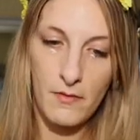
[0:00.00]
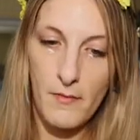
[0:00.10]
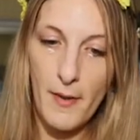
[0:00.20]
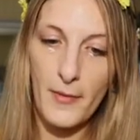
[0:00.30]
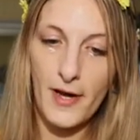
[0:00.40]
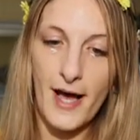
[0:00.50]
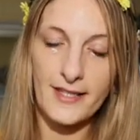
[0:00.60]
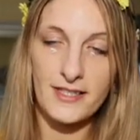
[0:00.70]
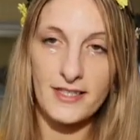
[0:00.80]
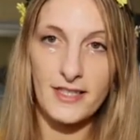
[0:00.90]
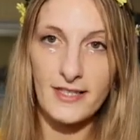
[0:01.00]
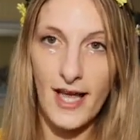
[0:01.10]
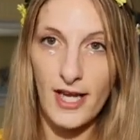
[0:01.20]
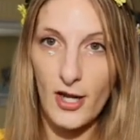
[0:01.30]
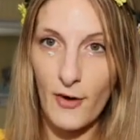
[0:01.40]
Remember guys, this is
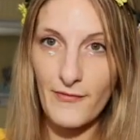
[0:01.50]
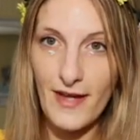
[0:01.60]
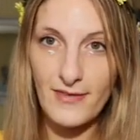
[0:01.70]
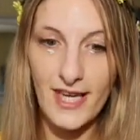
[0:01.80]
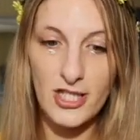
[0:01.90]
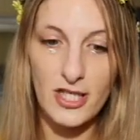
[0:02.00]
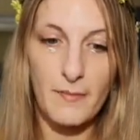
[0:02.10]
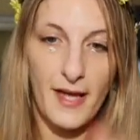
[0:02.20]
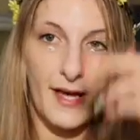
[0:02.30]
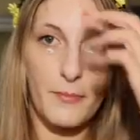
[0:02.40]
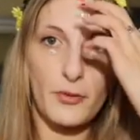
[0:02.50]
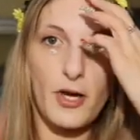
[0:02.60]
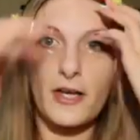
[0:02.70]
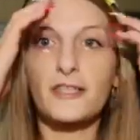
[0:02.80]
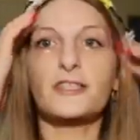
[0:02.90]
a no foundation makeup look.